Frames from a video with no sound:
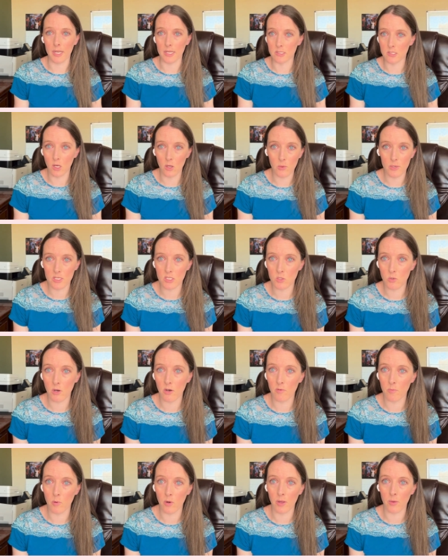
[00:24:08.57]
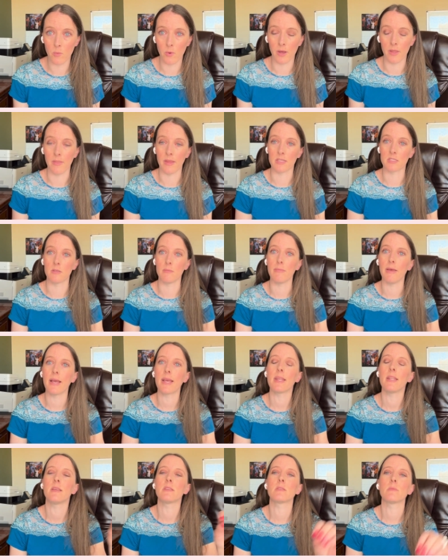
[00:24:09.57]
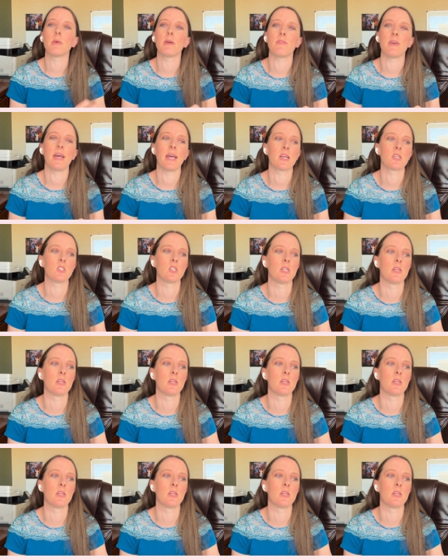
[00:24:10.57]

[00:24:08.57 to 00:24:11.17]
It's always 12.1. That's a mechanism of action.